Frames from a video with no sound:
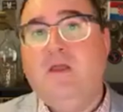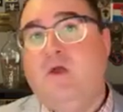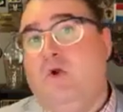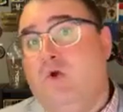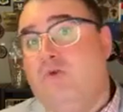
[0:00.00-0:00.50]

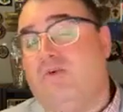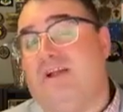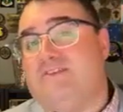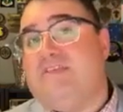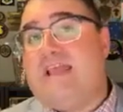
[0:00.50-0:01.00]
Who
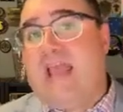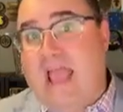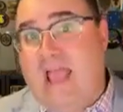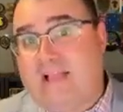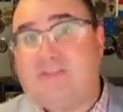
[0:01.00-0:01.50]
runs the
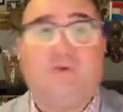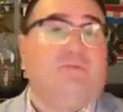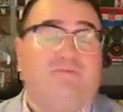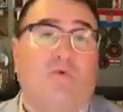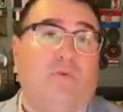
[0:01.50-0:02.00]
X, or
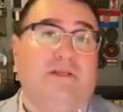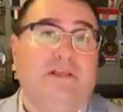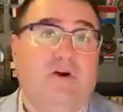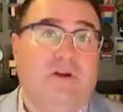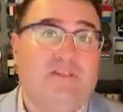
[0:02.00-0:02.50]
formerly
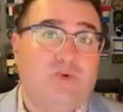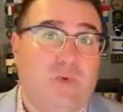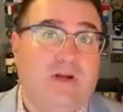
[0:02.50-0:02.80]
known as Twitter,